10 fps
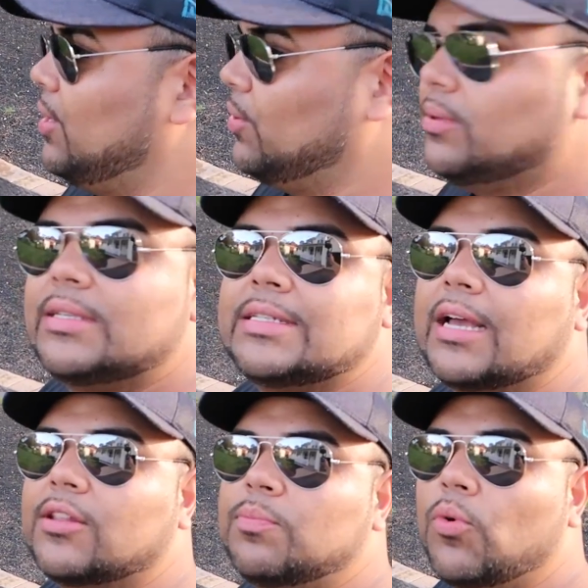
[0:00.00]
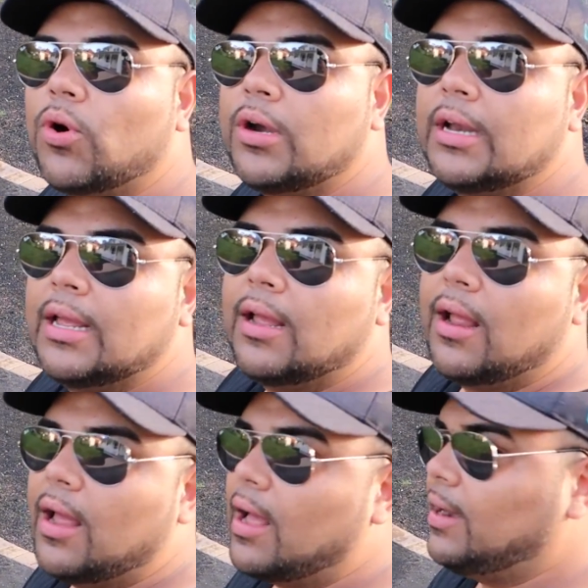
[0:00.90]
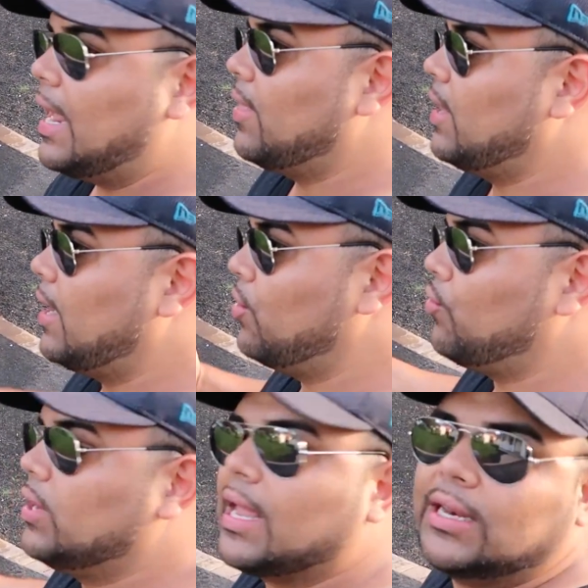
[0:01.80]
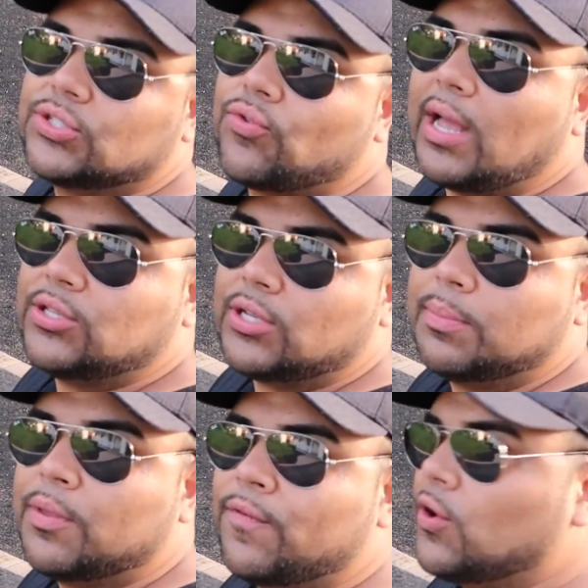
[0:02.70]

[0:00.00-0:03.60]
you know, sucked more. Now that I already kind of scratched it up the